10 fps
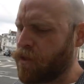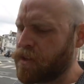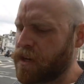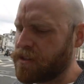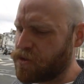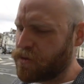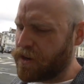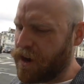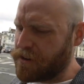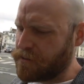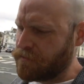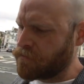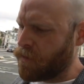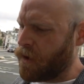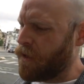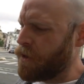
The nuts are really nice, and